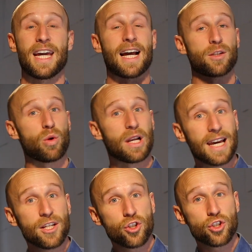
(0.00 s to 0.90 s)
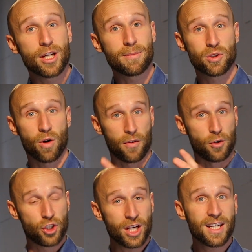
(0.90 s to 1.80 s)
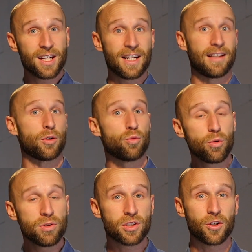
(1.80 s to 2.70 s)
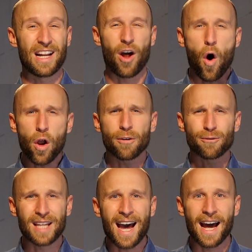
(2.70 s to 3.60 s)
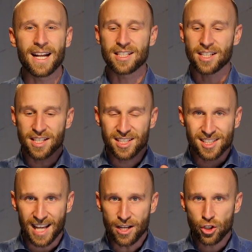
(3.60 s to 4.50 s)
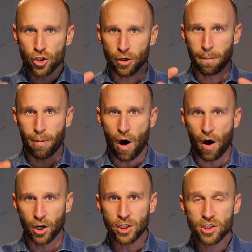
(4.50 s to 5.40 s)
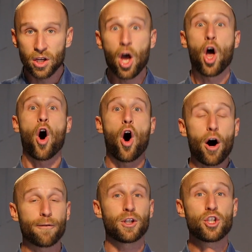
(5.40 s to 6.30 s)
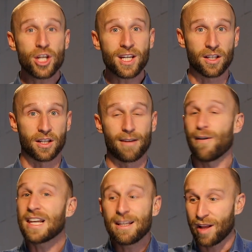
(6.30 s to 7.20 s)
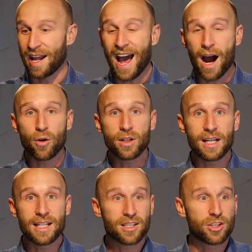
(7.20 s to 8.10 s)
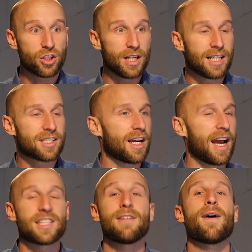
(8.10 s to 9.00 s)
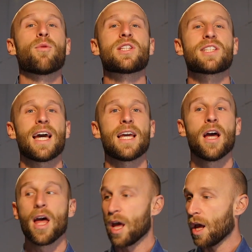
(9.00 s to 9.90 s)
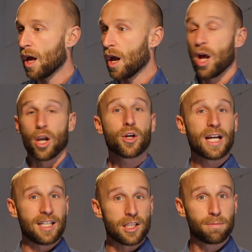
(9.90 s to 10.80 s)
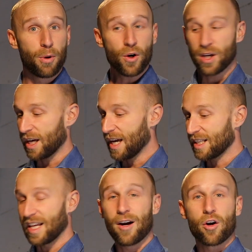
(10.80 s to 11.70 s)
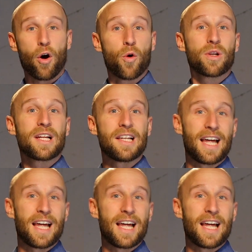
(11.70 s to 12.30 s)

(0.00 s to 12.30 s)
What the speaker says: It has relationships to other chicken and the rooster, and all of that is an essential part of the chicken. If I leave that out, it's as if I would say, look at this book, there are only